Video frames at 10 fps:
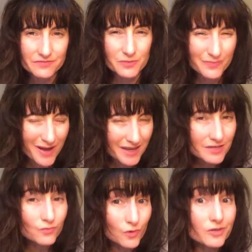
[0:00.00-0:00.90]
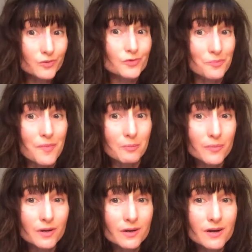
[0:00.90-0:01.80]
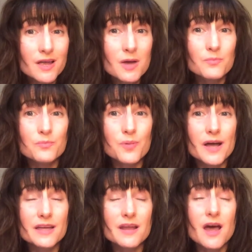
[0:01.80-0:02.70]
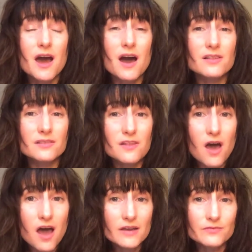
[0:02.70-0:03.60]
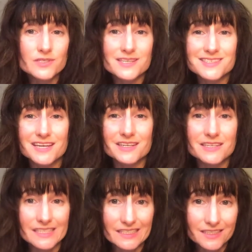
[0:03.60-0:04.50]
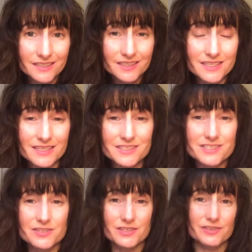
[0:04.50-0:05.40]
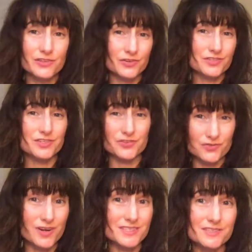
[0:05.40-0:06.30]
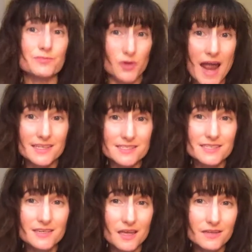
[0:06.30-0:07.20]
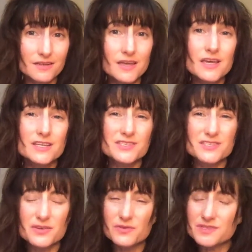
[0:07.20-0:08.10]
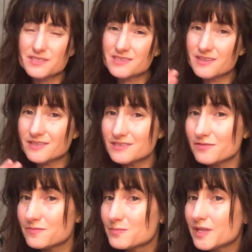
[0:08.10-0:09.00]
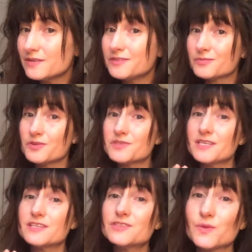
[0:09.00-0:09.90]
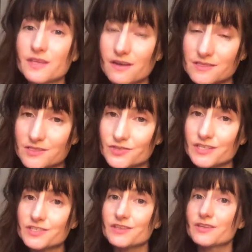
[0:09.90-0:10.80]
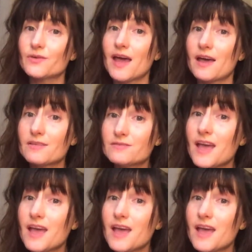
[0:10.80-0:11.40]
Your body will remember, but a lot of what it's going to need is to learn to trust the practice again. So start to build the routines with the concentration that you have.